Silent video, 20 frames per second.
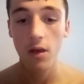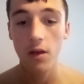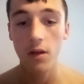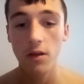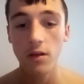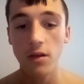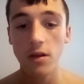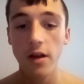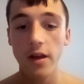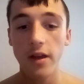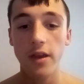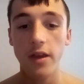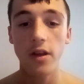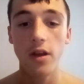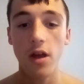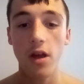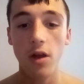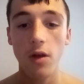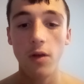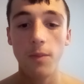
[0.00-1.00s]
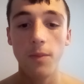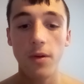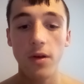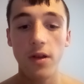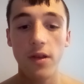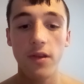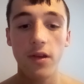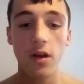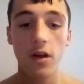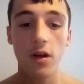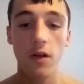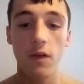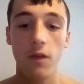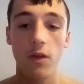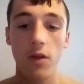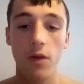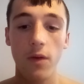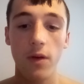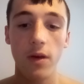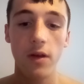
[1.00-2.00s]
like, you know, put a title to
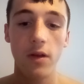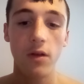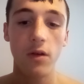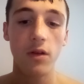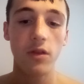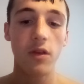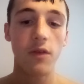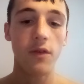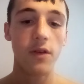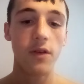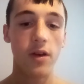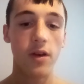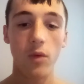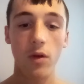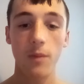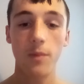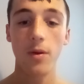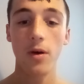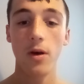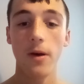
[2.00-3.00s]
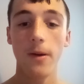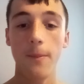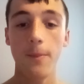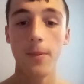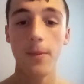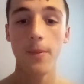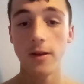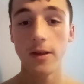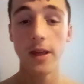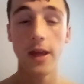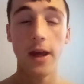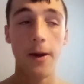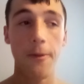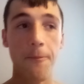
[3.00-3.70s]
it, and I don't really know what to put. But yeah,